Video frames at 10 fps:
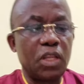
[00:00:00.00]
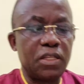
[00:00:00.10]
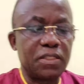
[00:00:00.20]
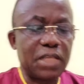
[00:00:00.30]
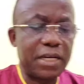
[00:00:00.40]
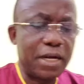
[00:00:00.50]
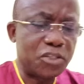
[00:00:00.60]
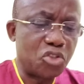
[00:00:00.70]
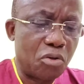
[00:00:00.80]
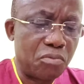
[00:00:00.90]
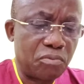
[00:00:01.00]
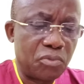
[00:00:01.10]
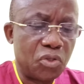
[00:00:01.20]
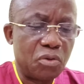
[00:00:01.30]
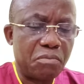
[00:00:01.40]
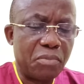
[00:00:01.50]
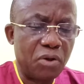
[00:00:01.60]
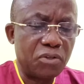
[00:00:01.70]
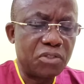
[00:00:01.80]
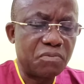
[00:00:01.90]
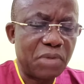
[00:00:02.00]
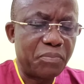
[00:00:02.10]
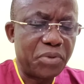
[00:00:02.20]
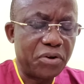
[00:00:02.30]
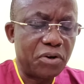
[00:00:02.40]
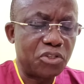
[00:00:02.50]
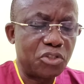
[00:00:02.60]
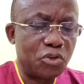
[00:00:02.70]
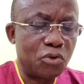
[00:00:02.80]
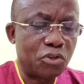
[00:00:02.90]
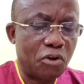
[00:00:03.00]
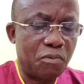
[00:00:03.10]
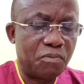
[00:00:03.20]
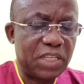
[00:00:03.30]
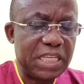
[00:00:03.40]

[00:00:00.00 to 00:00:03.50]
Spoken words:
So there are some months my periods don't come.